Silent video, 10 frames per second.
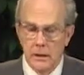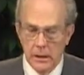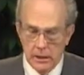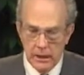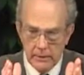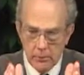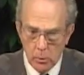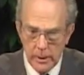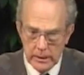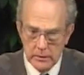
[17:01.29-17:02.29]
He never
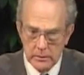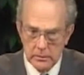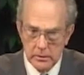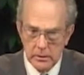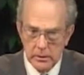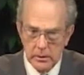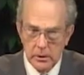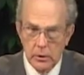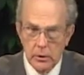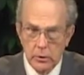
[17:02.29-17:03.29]
went
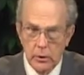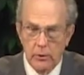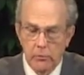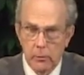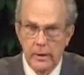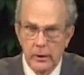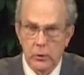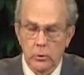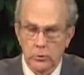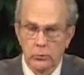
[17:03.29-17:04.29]
to the
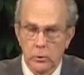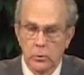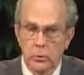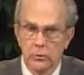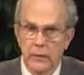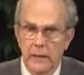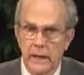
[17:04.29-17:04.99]
rabbinical schools of